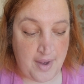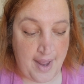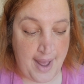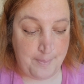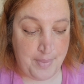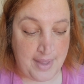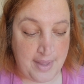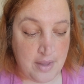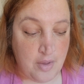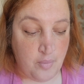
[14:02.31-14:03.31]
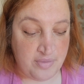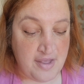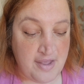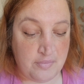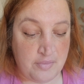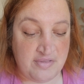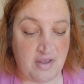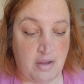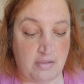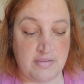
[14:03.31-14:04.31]
are happy with the end
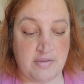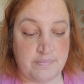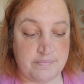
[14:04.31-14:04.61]
result.